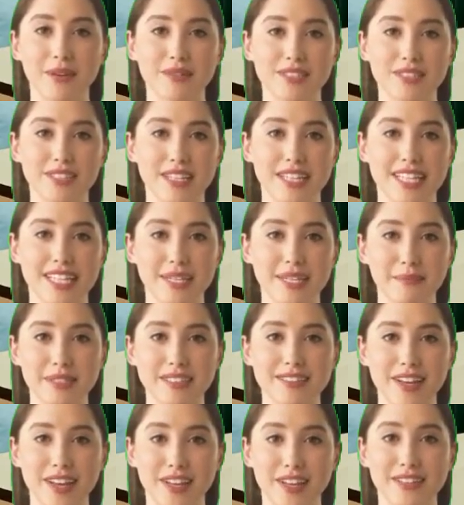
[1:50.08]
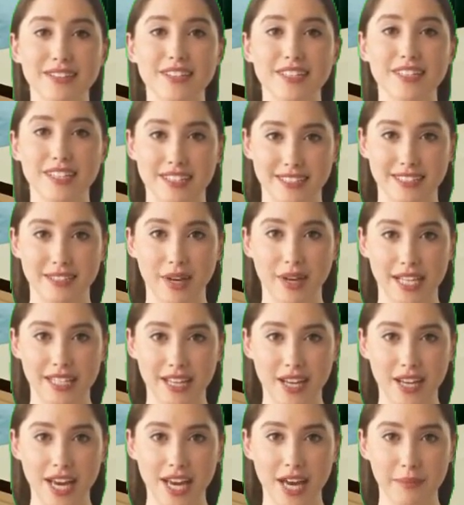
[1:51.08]
Hotel perfect for a short
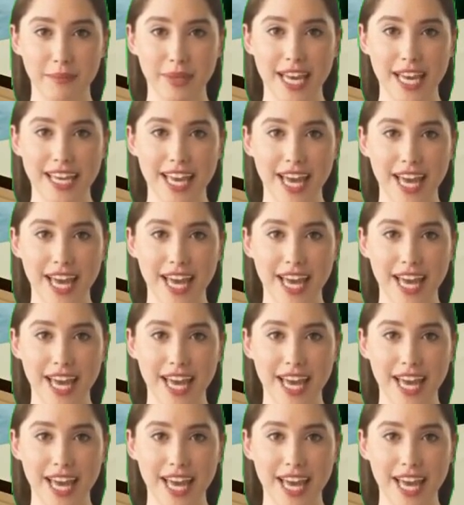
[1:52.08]
stay close to the